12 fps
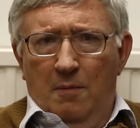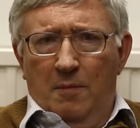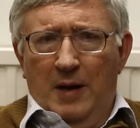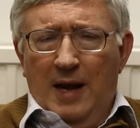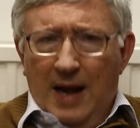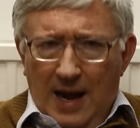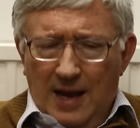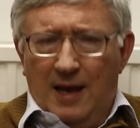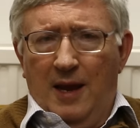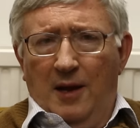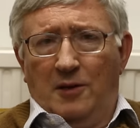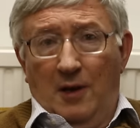But in any
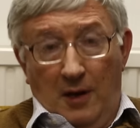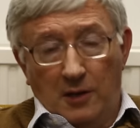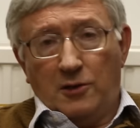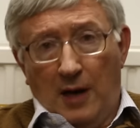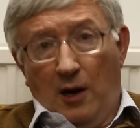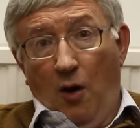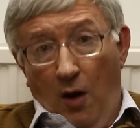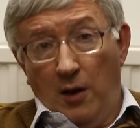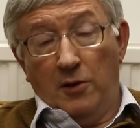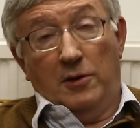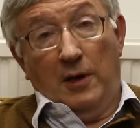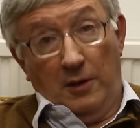case, his
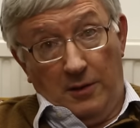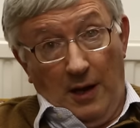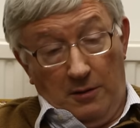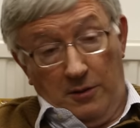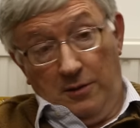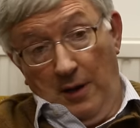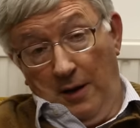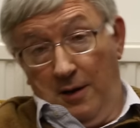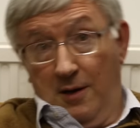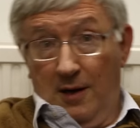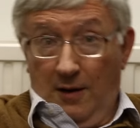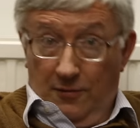psychology is such that
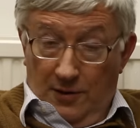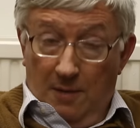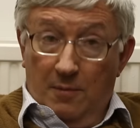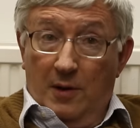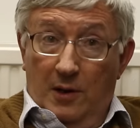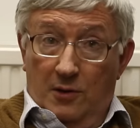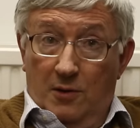if somebody is